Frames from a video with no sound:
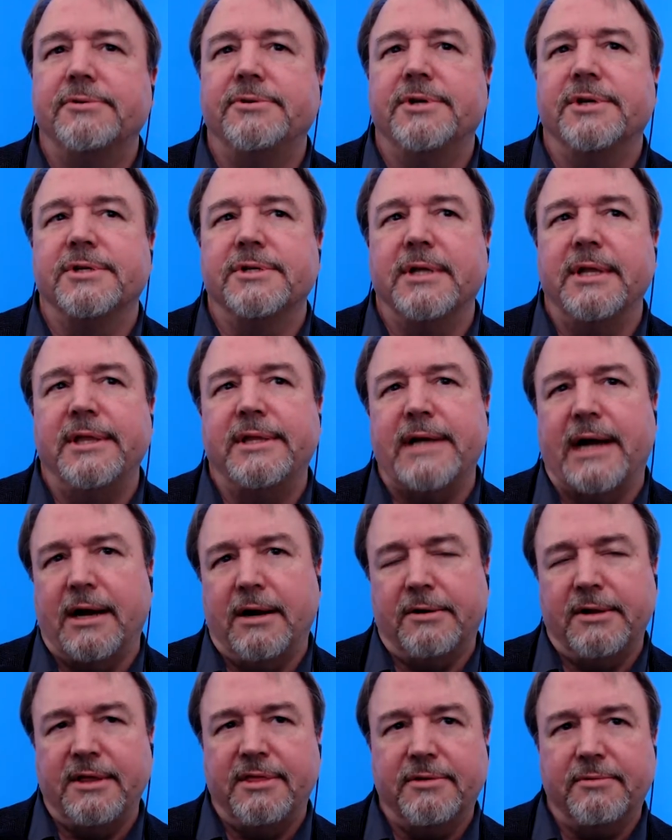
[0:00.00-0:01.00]
just
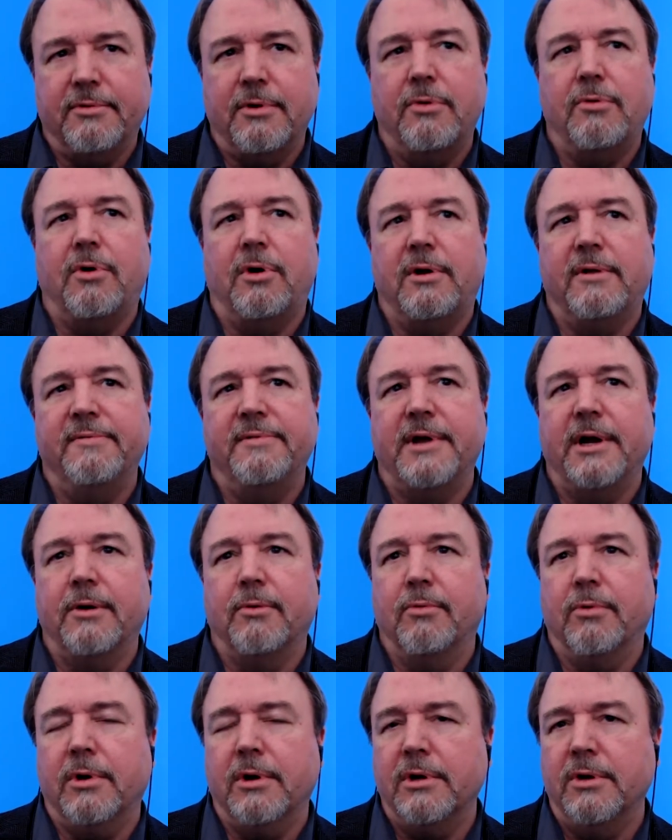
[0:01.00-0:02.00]
entirely throw all of that
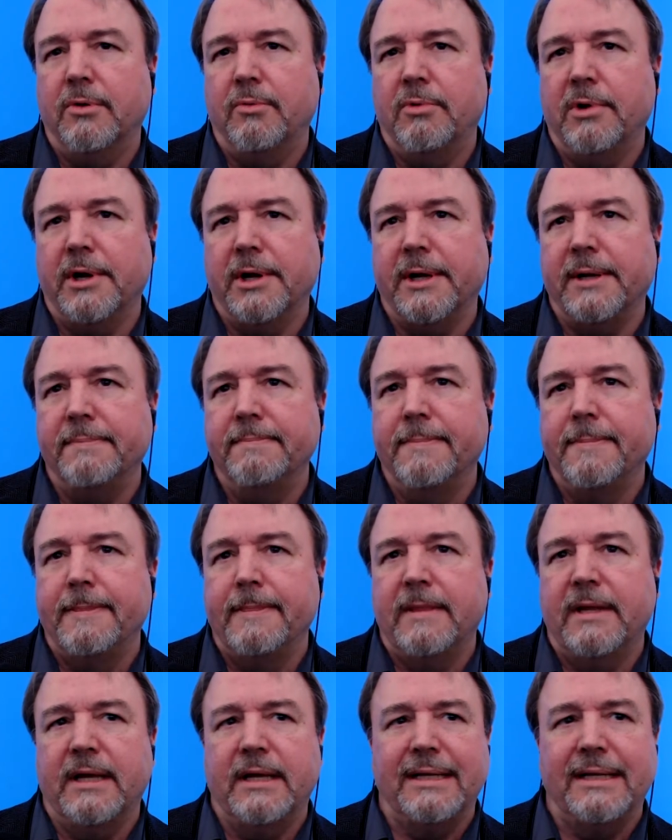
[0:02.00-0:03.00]
work away
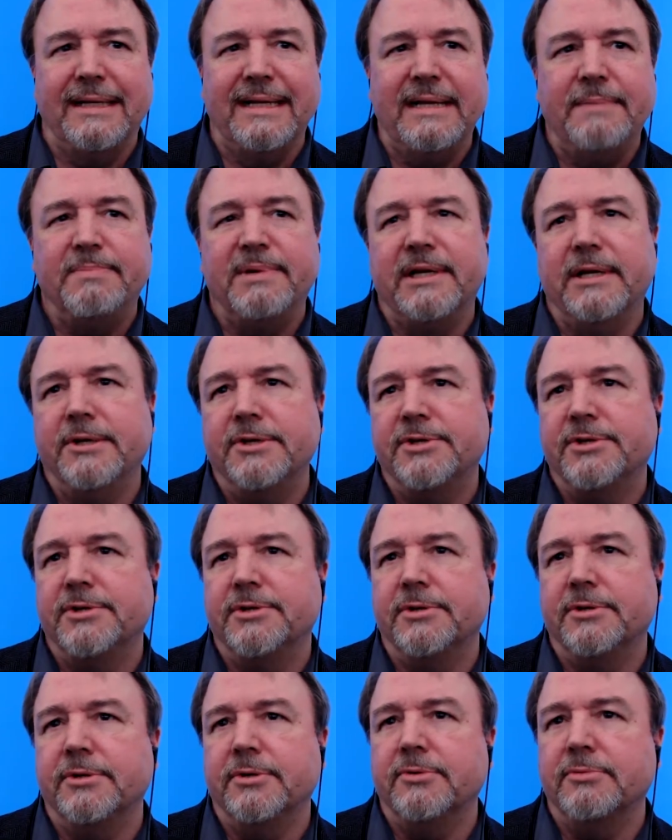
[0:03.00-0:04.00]
and leap
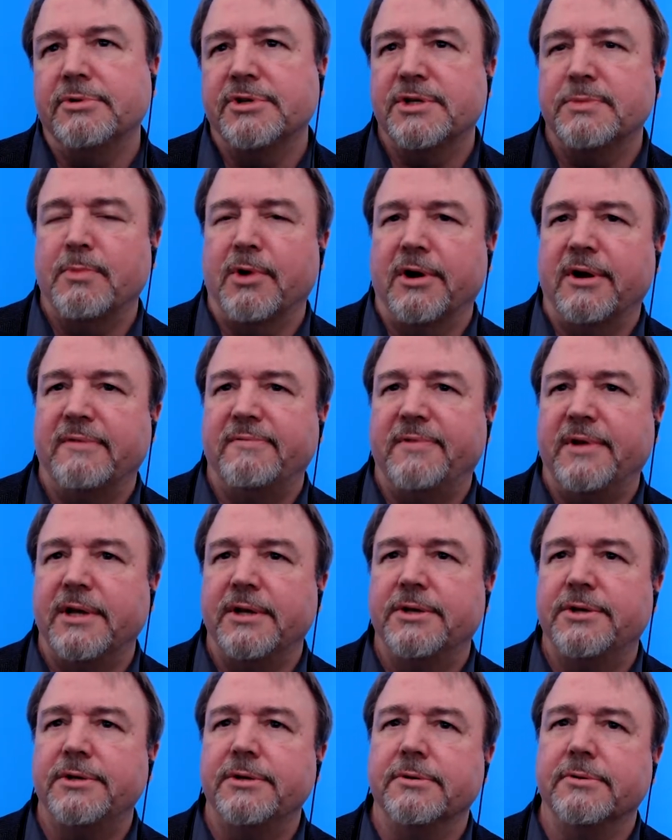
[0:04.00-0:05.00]
into smart
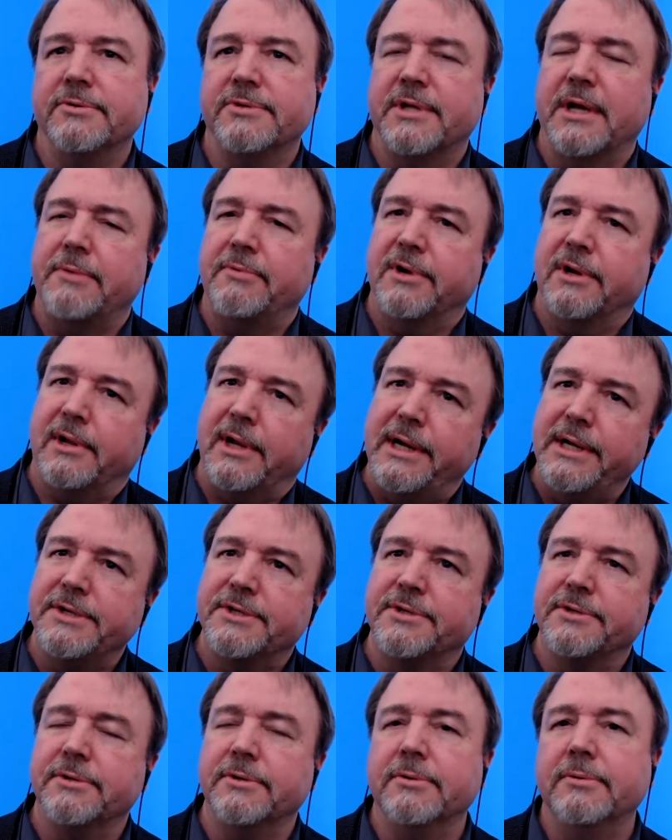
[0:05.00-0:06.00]
FAQs. They would like
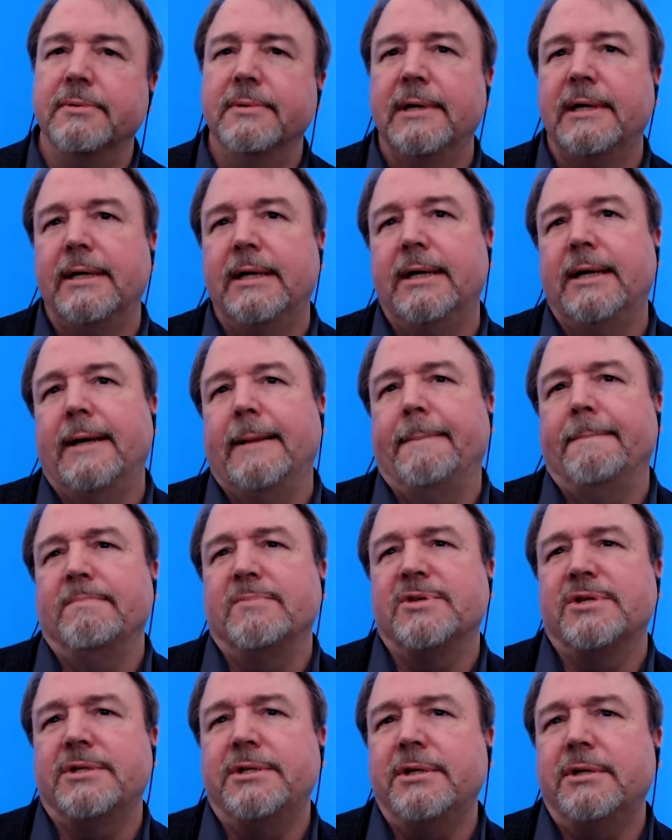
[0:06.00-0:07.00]
to
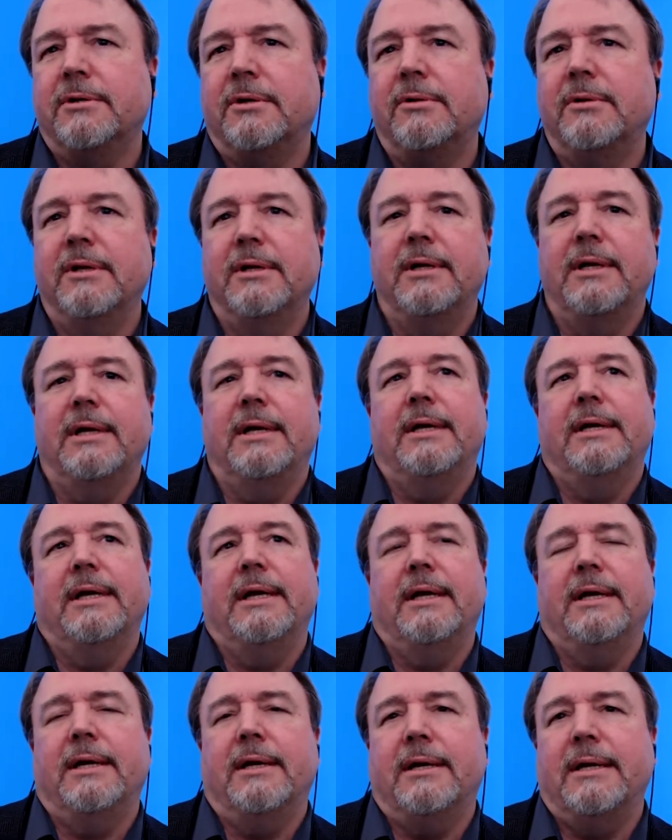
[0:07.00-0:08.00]
still
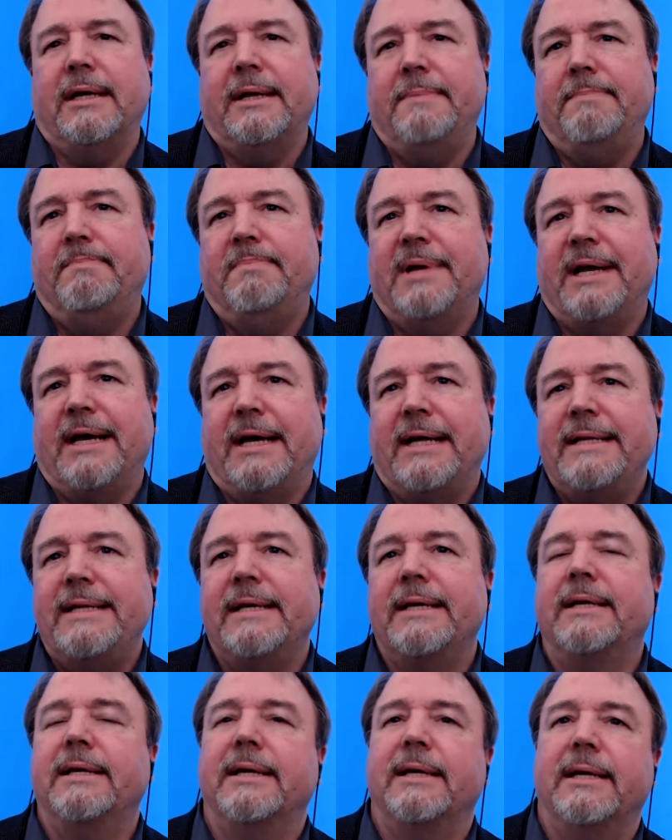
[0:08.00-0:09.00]
embed
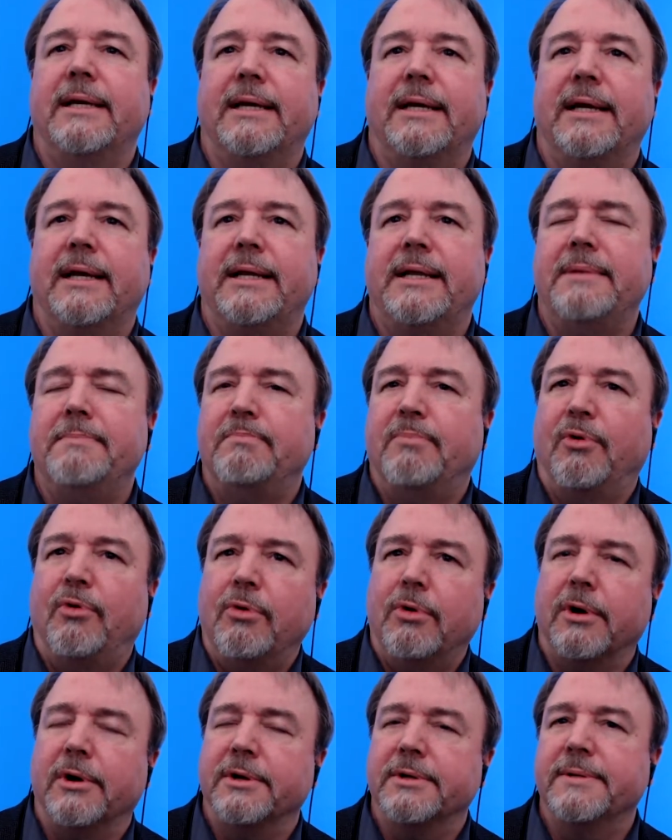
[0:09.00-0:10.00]
and
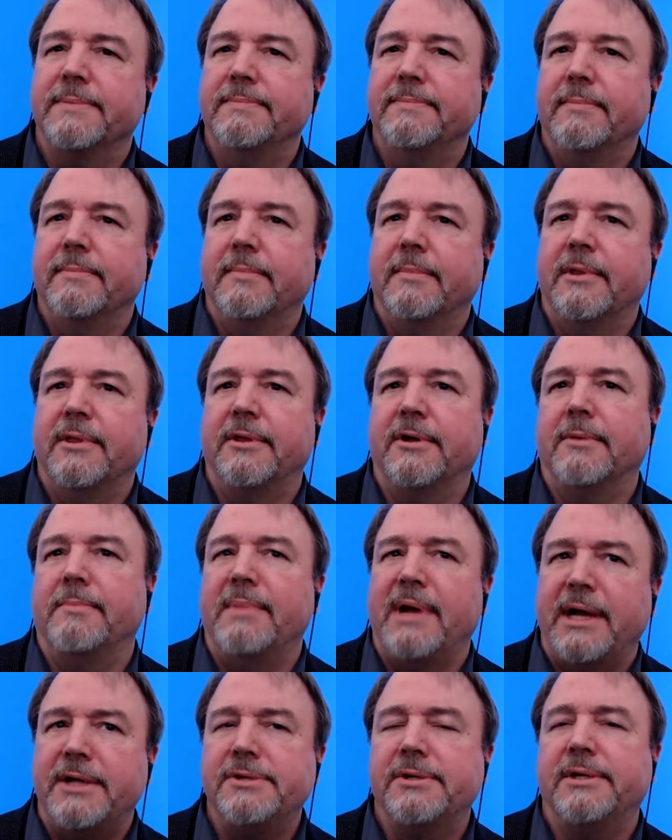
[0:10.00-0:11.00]
import their
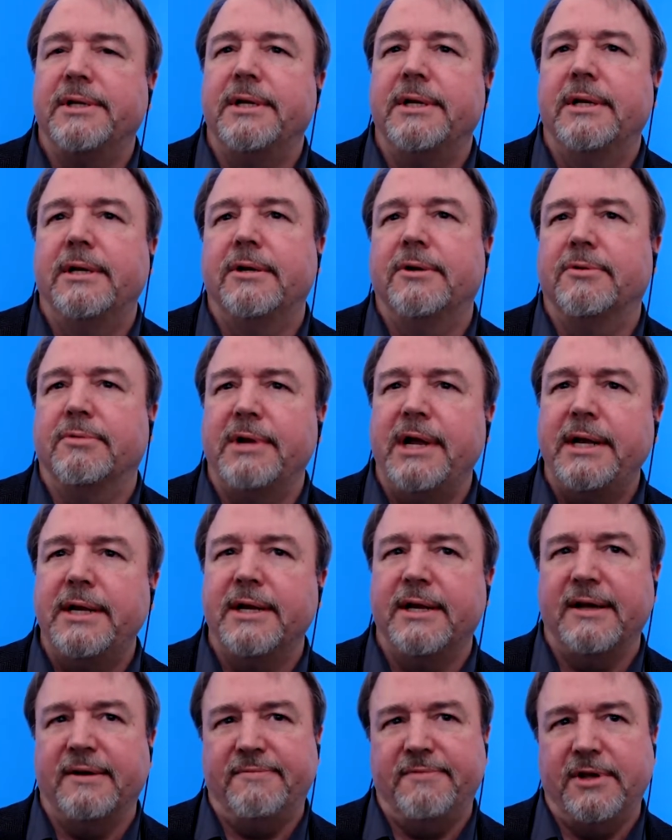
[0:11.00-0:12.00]
manually
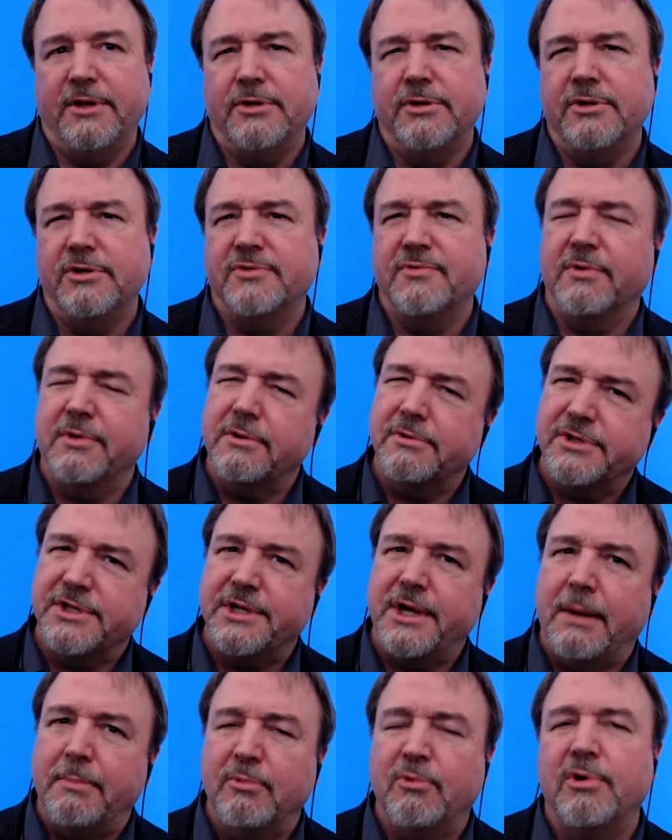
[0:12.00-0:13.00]
created FAQs for those
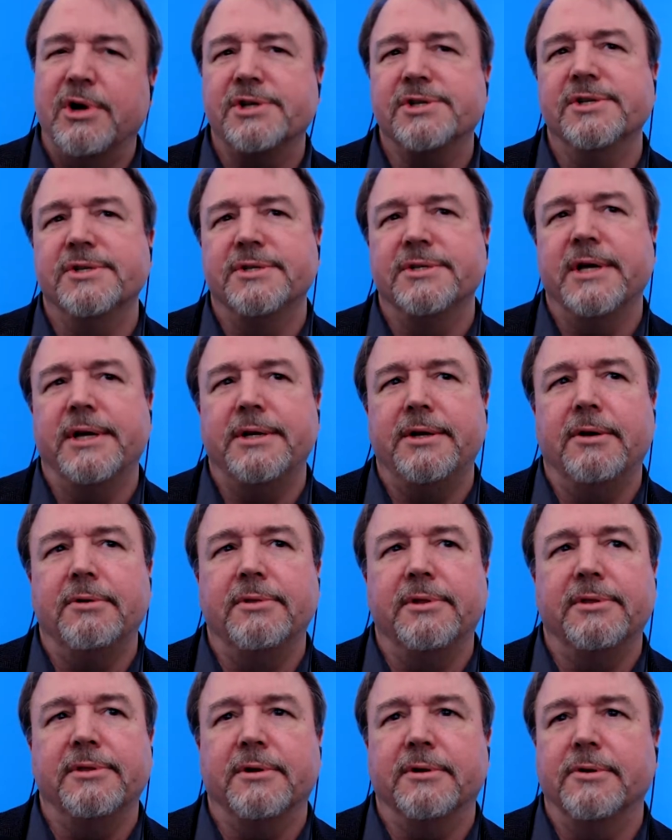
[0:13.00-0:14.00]
top questions they know
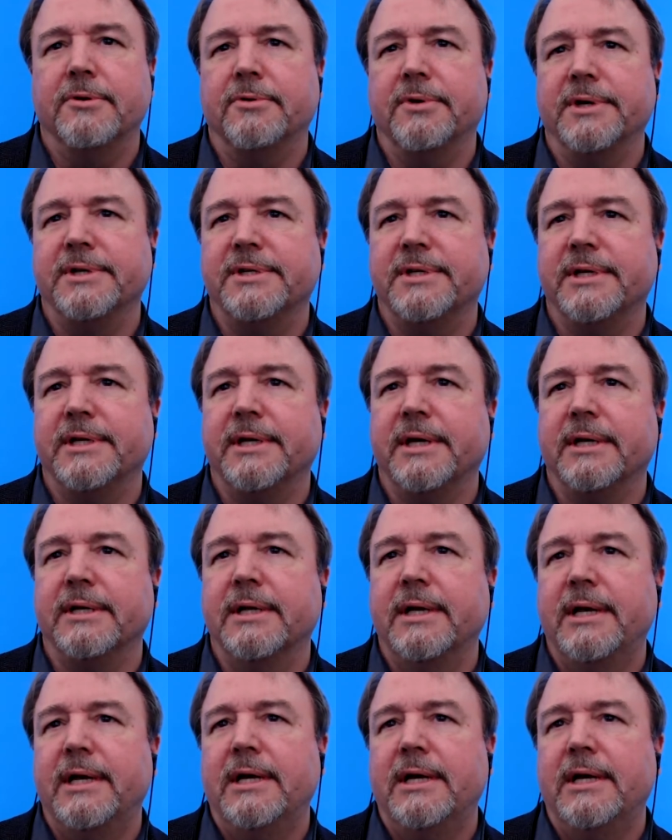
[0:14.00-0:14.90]
that they're going to get.